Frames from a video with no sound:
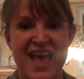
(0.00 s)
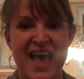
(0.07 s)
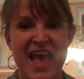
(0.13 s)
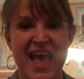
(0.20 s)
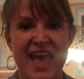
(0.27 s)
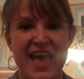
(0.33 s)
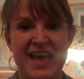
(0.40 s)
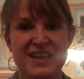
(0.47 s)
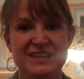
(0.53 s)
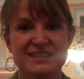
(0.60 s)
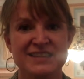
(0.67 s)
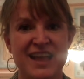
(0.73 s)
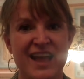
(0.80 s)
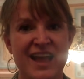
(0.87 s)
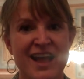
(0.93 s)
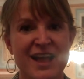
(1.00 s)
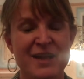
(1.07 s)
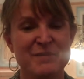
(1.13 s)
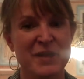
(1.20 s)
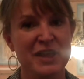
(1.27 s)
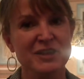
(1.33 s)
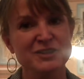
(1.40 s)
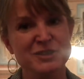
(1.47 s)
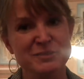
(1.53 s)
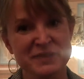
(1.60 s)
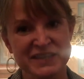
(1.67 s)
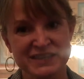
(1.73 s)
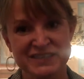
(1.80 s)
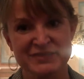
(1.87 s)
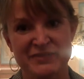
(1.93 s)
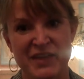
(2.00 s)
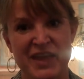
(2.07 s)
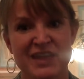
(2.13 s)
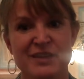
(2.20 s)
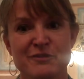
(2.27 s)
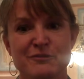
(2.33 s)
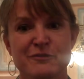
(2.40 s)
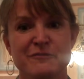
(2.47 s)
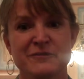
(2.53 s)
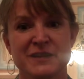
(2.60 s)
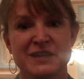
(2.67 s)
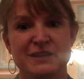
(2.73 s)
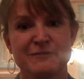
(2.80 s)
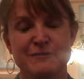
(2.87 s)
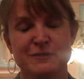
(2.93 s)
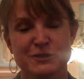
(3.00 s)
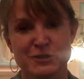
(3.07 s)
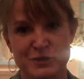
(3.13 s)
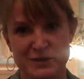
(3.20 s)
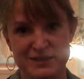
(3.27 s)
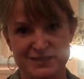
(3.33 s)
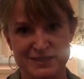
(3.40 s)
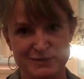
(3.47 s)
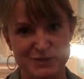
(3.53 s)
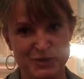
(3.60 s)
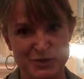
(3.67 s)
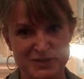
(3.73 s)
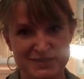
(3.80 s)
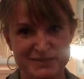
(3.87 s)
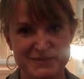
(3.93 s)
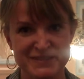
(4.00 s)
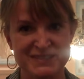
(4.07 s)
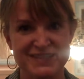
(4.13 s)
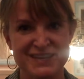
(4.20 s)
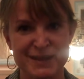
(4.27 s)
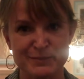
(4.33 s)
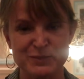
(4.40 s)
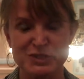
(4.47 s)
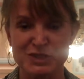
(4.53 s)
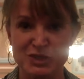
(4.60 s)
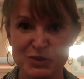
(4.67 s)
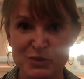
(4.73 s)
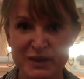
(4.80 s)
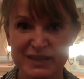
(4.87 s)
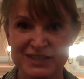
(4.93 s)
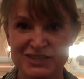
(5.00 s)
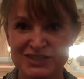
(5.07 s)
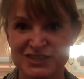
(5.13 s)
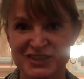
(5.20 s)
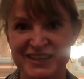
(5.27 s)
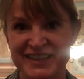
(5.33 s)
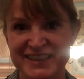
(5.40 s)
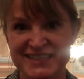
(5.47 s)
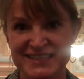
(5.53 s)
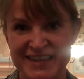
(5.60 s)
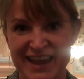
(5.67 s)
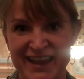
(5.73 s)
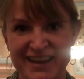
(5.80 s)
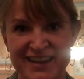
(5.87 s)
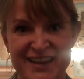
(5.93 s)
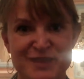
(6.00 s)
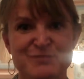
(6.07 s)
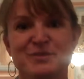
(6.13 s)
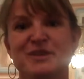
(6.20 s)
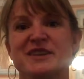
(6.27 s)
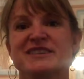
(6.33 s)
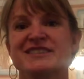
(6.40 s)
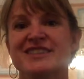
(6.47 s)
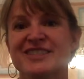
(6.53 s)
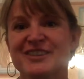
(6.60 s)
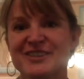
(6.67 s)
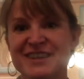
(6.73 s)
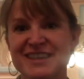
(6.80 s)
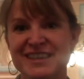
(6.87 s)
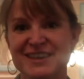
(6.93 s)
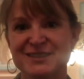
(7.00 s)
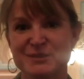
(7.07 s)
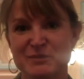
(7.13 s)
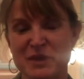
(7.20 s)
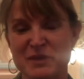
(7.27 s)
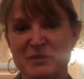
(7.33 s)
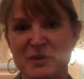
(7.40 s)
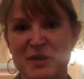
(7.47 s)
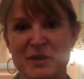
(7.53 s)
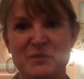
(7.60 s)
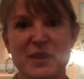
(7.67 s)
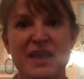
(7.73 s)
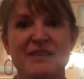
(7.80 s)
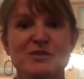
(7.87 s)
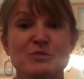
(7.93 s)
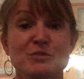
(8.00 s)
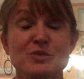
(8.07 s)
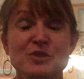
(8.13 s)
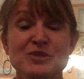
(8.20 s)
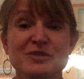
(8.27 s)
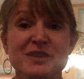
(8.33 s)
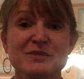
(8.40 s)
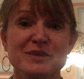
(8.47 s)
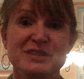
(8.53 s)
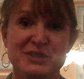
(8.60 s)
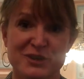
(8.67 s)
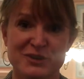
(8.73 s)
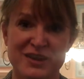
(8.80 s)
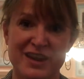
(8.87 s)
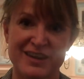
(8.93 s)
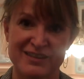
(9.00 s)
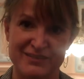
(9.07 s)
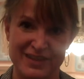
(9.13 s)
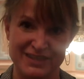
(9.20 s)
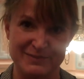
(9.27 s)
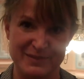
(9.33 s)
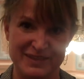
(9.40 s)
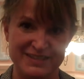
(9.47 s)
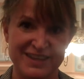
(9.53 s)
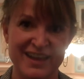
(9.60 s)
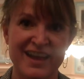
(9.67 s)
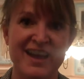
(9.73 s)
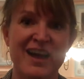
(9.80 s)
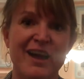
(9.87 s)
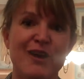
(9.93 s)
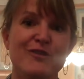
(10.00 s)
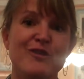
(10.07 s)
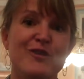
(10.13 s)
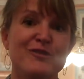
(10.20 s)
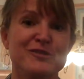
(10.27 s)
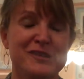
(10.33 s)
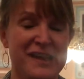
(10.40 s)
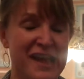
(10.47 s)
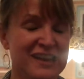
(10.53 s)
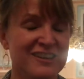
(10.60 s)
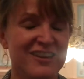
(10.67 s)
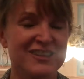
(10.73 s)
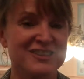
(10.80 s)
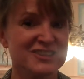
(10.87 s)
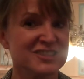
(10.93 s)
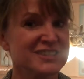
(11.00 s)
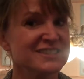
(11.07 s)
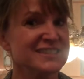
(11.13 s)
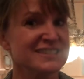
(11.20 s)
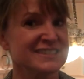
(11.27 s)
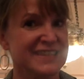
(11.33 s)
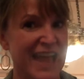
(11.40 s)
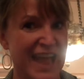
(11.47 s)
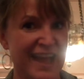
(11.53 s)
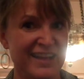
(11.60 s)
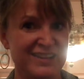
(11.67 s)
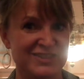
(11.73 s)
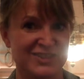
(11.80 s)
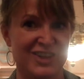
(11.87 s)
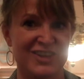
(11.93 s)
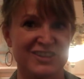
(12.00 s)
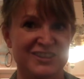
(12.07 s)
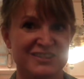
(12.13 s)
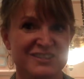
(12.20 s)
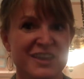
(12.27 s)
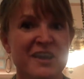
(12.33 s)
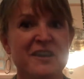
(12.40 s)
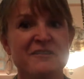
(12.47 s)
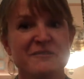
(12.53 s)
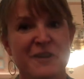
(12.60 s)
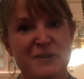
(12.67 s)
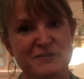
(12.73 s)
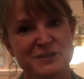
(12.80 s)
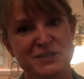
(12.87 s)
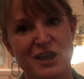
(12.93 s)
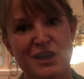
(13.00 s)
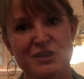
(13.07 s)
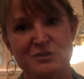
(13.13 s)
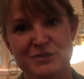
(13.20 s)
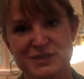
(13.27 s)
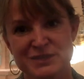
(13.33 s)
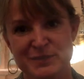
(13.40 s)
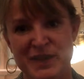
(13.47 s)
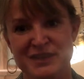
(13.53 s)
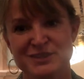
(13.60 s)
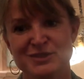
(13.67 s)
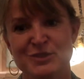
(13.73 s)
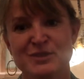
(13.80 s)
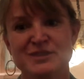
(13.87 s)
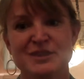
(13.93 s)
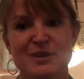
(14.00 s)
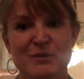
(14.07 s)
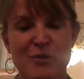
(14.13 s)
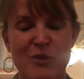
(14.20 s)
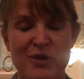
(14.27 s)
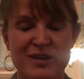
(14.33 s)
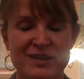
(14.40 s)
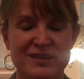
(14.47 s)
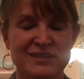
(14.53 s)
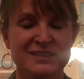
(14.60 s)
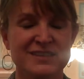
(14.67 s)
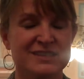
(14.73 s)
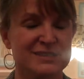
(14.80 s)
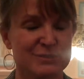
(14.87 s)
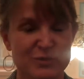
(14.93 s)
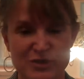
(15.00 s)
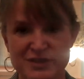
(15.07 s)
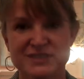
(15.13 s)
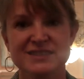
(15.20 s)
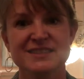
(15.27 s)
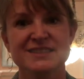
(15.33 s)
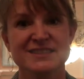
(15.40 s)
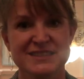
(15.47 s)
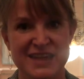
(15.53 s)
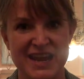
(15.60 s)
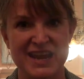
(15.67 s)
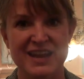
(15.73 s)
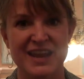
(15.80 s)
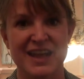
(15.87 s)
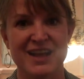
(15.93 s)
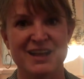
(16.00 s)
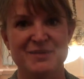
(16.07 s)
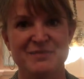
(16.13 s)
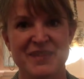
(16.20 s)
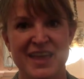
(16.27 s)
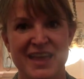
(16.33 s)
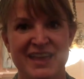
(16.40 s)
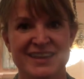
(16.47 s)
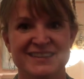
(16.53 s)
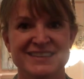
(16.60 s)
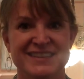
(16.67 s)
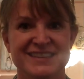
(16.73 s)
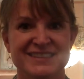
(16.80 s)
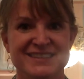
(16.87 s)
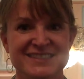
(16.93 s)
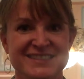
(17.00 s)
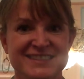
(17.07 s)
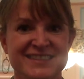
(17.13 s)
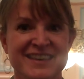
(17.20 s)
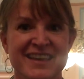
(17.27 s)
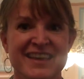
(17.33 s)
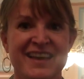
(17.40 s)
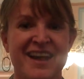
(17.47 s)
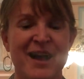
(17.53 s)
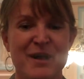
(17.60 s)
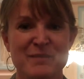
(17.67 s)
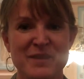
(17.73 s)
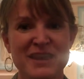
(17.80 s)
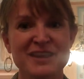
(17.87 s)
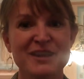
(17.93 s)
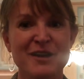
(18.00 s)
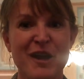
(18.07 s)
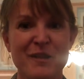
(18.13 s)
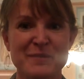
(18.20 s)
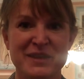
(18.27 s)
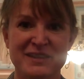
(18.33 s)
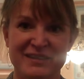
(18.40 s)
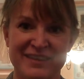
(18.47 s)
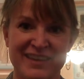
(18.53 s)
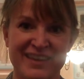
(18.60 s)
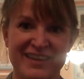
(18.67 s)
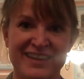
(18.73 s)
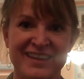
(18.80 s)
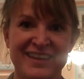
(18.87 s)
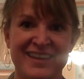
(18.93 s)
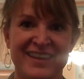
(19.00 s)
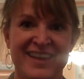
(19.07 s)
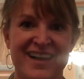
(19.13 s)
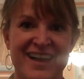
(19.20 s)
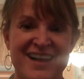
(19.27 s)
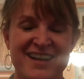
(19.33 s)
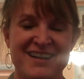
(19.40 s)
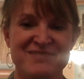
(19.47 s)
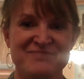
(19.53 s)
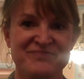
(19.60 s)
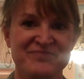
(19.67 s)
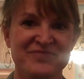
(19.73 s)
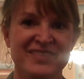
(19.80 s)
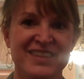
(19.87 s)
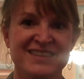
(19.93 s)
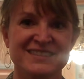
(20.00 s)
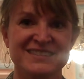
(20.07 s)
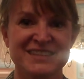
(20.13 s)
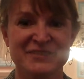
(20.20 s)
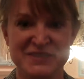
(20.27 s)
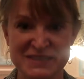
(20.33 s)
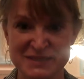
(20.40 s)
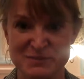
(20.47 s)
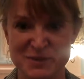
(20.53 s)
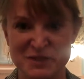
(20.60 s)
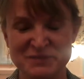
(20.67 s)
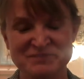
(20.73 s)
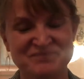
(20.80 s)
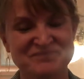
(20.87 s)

And um, I also plan to fight for funding for tourism. Tourism is the number two industry in the state. It employs 30,000 people, and we have a proven return on investment of over $9 just in tax dollars for every dollar we spend. So it's an important, it's important to the state, um, and it's um, economically uh, defensible.